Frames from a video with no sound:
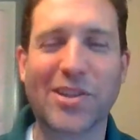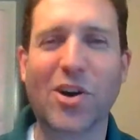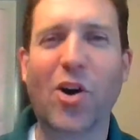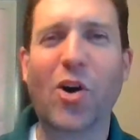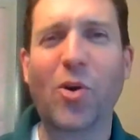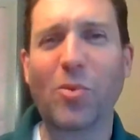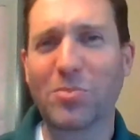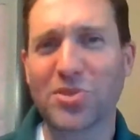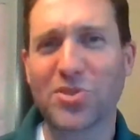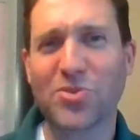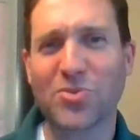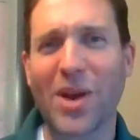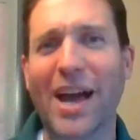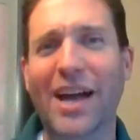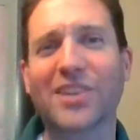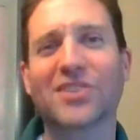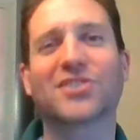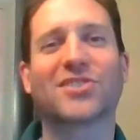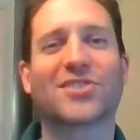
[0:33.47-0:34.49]
The home
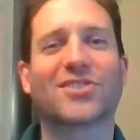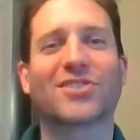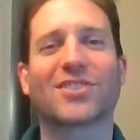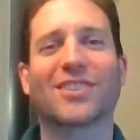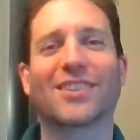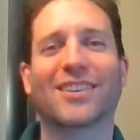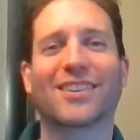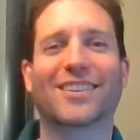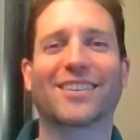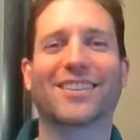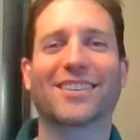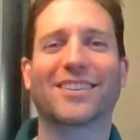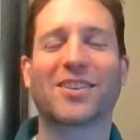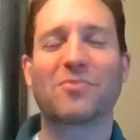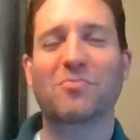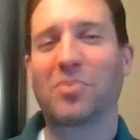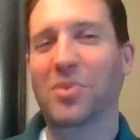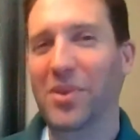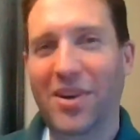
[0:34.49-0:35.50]
stretch
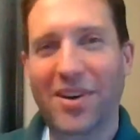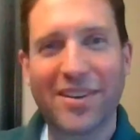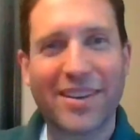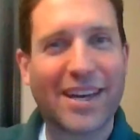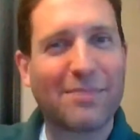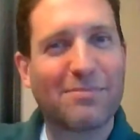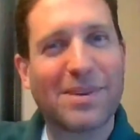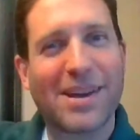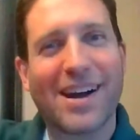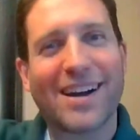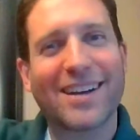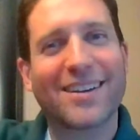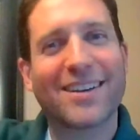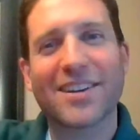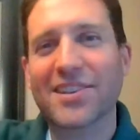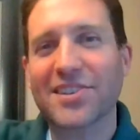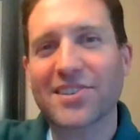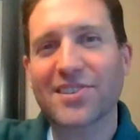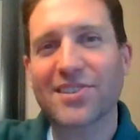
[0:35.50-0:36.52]
can put all that behind
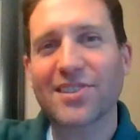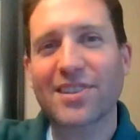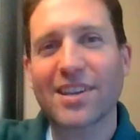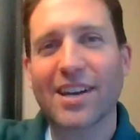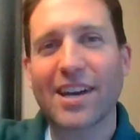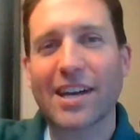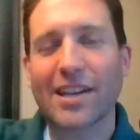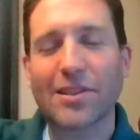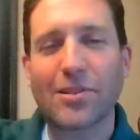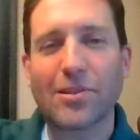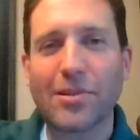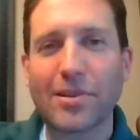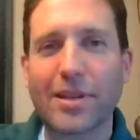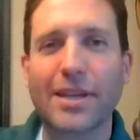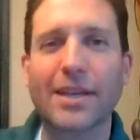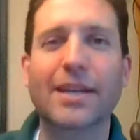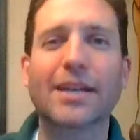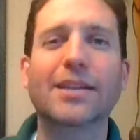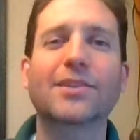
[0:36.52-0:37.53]
us and look
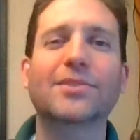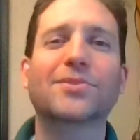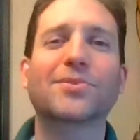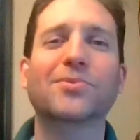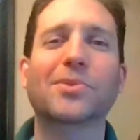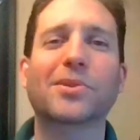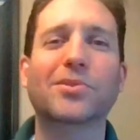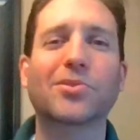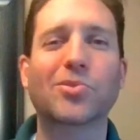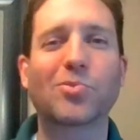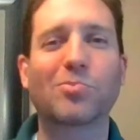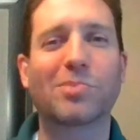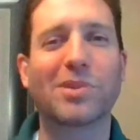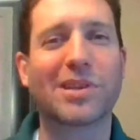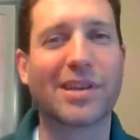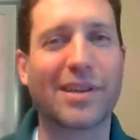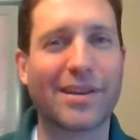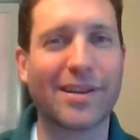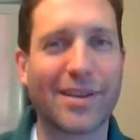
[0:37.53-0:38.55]
into a new
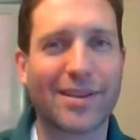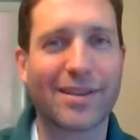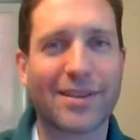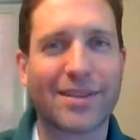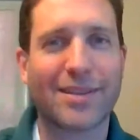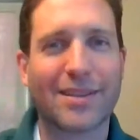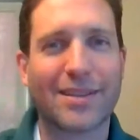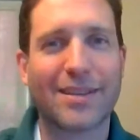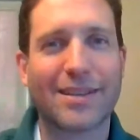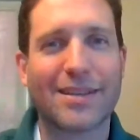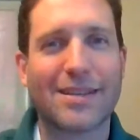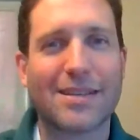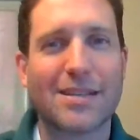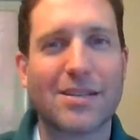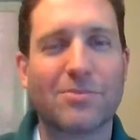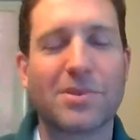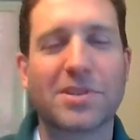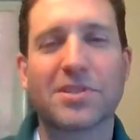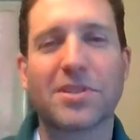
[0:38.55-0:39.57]
beginning.
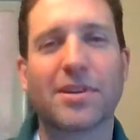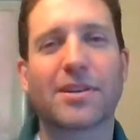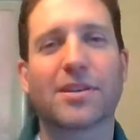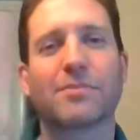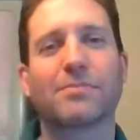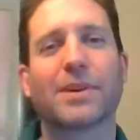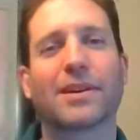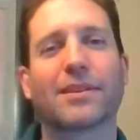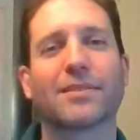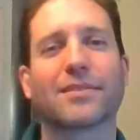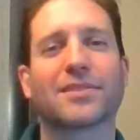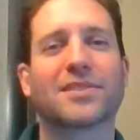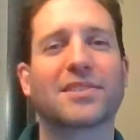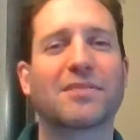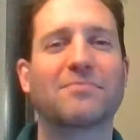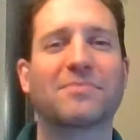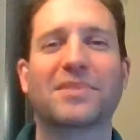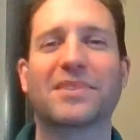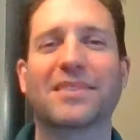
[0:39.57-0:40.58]
We talk about
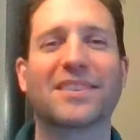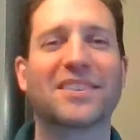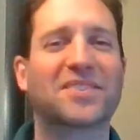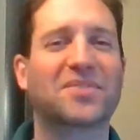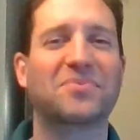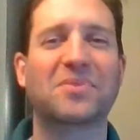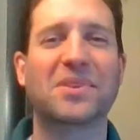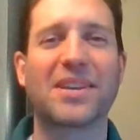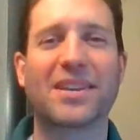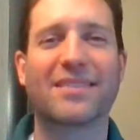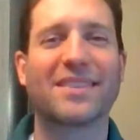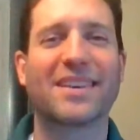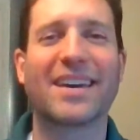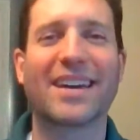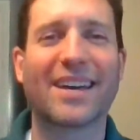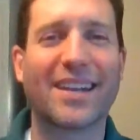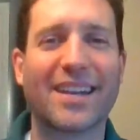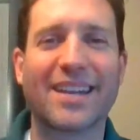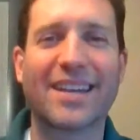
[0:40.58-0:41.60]
something this week
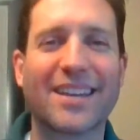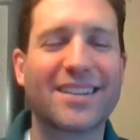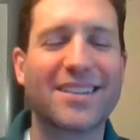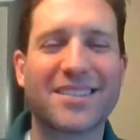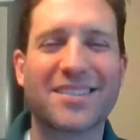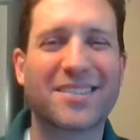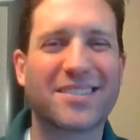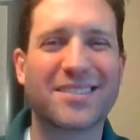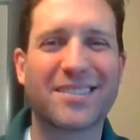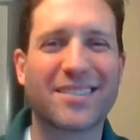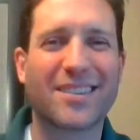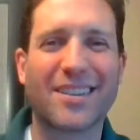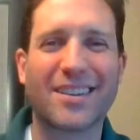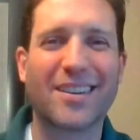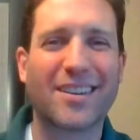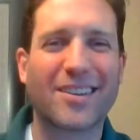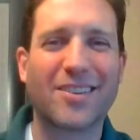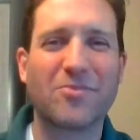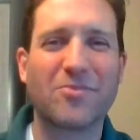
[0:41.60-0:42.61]
that is
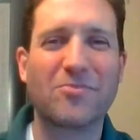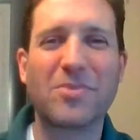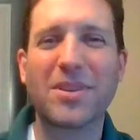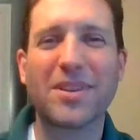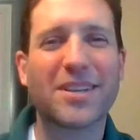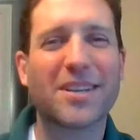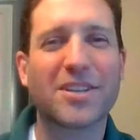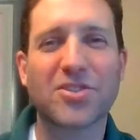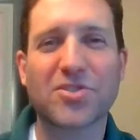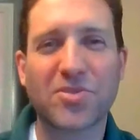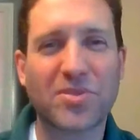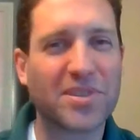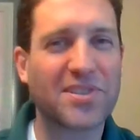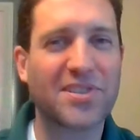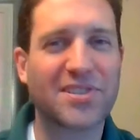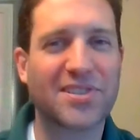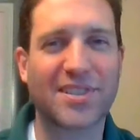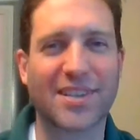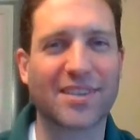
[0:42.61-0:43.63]
really
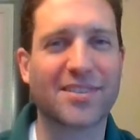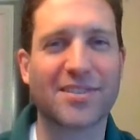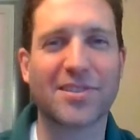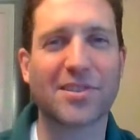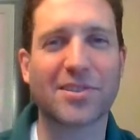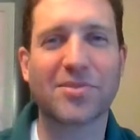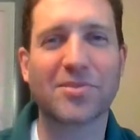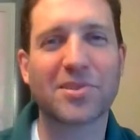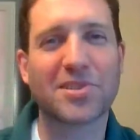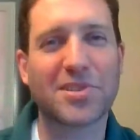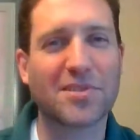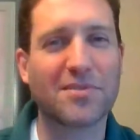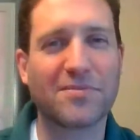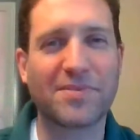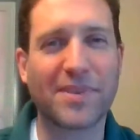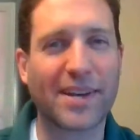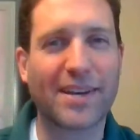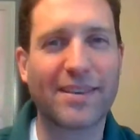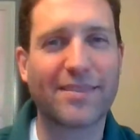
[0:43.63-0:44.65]
intrinsic to the Christian
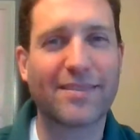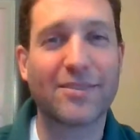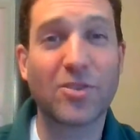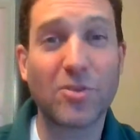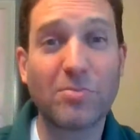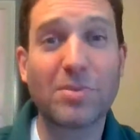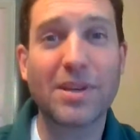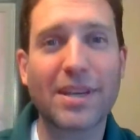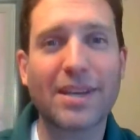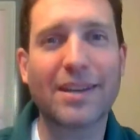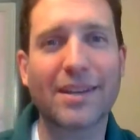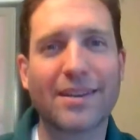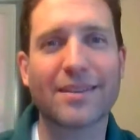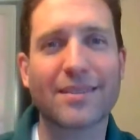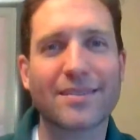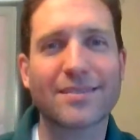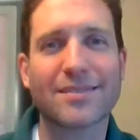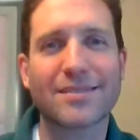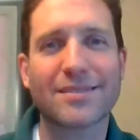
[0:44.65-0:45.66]
faith new
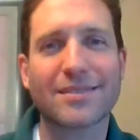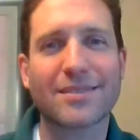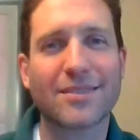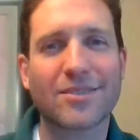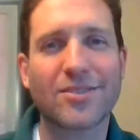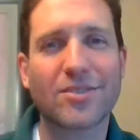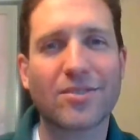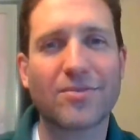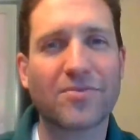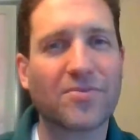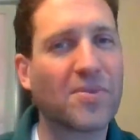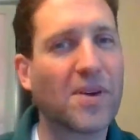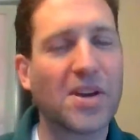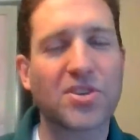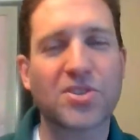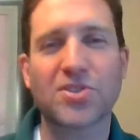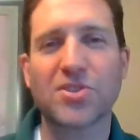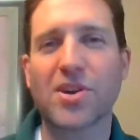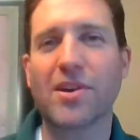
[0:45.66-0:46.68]
beginnings,
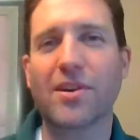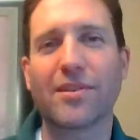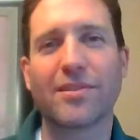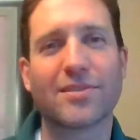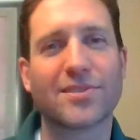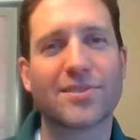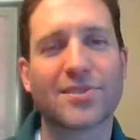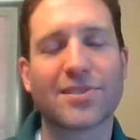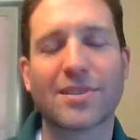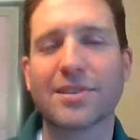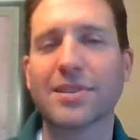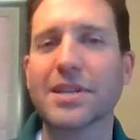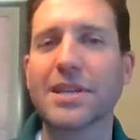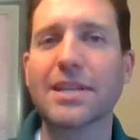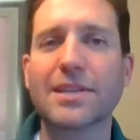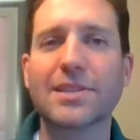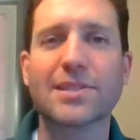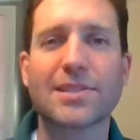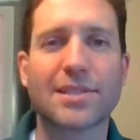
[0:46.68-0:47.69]
fresh starts,
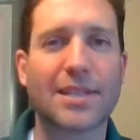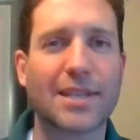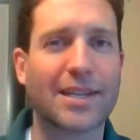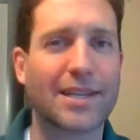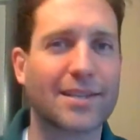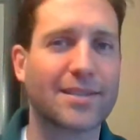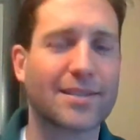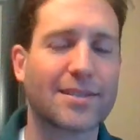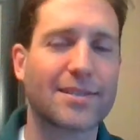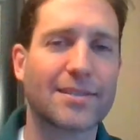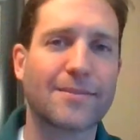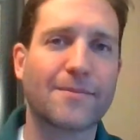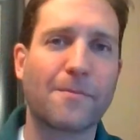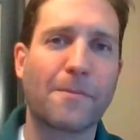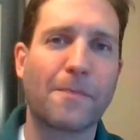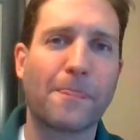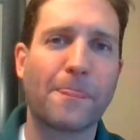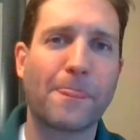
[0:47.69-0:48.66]
clean slates.